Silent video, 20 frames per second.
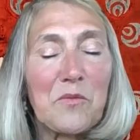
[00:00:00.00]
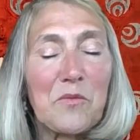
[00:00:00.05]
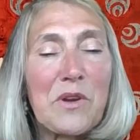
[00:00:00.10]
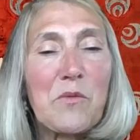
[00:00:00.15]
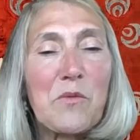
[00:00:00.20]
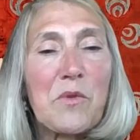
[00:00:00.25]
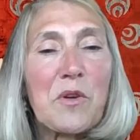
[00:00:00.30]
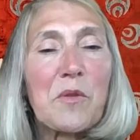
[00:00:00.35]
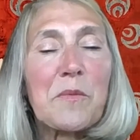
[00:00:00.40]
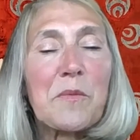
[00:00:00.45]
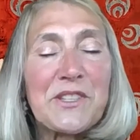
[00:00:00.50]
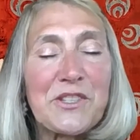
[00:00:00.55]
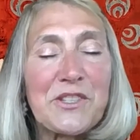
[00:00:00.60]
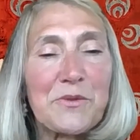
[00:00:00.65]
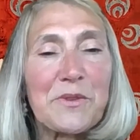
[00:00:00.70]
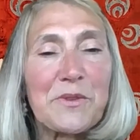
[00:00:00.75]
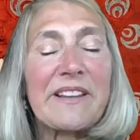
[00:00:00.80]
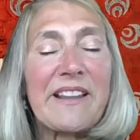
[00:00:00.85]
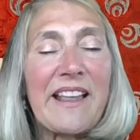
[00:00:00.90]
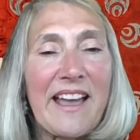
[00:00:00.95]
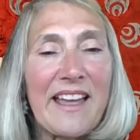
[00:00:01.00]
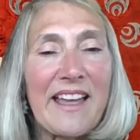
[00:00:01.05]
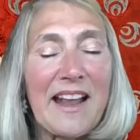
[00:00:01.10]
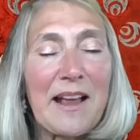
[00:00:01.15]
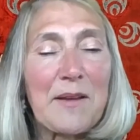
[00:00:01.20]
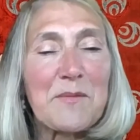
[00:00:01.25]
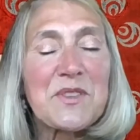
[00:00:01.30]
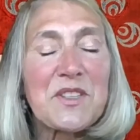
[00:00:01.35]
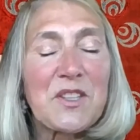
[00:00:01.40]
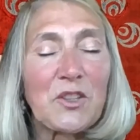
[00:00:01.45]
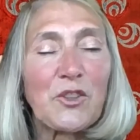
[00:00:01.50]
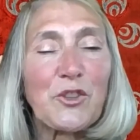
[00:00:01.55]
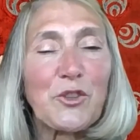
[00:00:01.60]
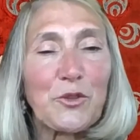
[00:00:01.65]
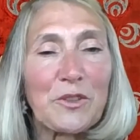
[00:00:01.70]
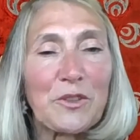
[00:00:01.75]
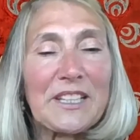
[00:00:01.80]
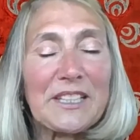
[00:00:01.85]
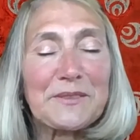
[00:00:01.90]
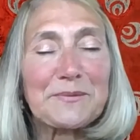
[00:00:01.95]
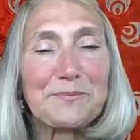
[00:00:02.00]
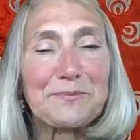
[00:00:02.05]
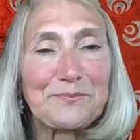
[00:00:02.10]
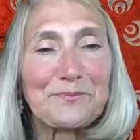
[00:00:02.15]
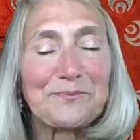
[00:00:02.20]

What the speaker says: we will be doing that, absolutely.